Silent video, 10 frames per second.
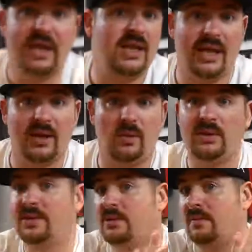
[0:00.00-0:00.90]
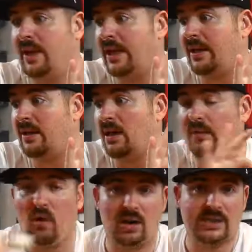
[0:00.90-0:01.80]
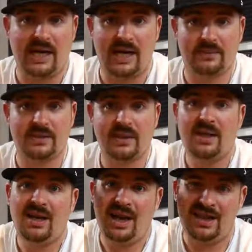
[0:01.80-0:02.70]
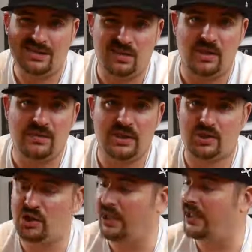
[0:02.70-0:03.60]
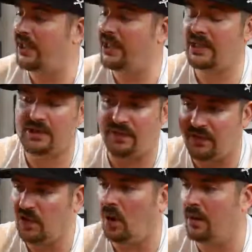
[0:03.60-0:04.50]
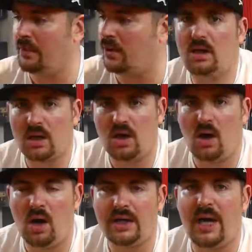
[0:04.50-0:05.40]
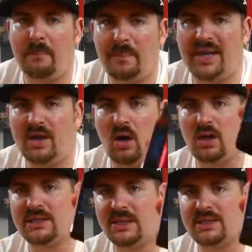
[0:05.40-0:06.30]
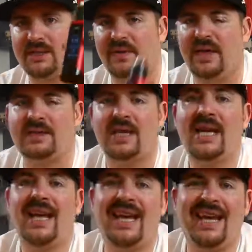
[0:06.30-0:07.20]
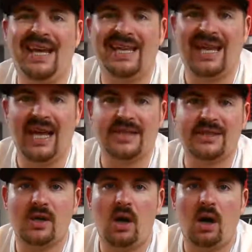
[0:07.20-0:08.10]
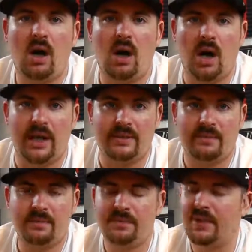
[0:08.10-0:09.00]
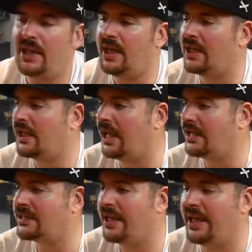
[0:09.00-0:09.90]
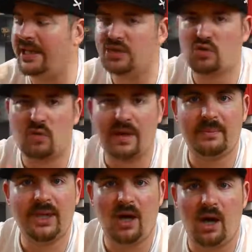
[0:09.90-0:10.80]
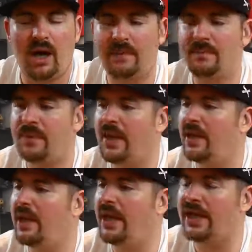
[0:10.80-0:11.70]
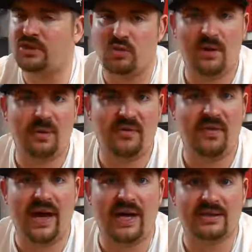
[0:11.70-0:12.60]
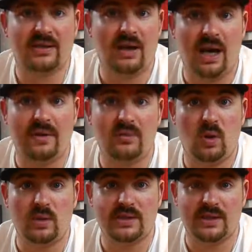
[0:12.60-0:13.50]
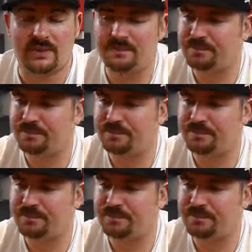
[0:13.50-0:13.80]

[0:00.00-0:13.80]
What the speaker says: e-liquids, like, of all times. I love this shit. It is phenomenal. A big con to this device, it gets hot. It gets extremely hot, extremely fast. I've noticed it.